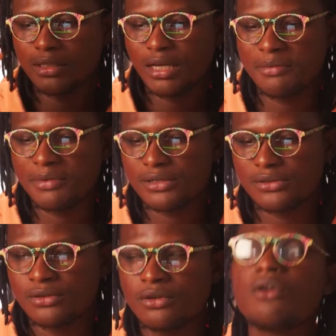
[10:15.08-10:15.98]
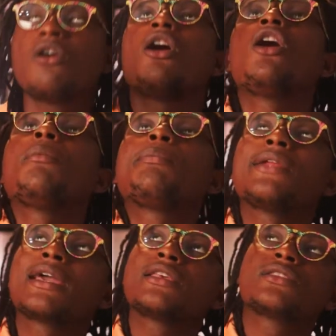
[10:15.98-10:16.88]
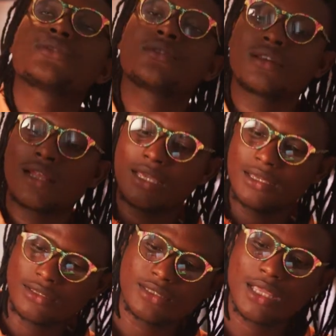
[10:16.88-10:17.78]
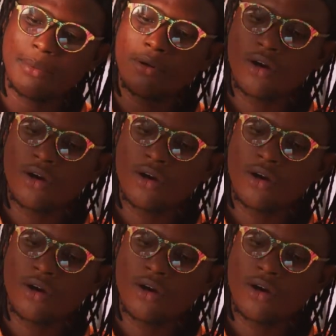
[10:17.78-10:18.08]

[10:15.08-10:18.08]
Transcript: the camera to go up, like it took like a step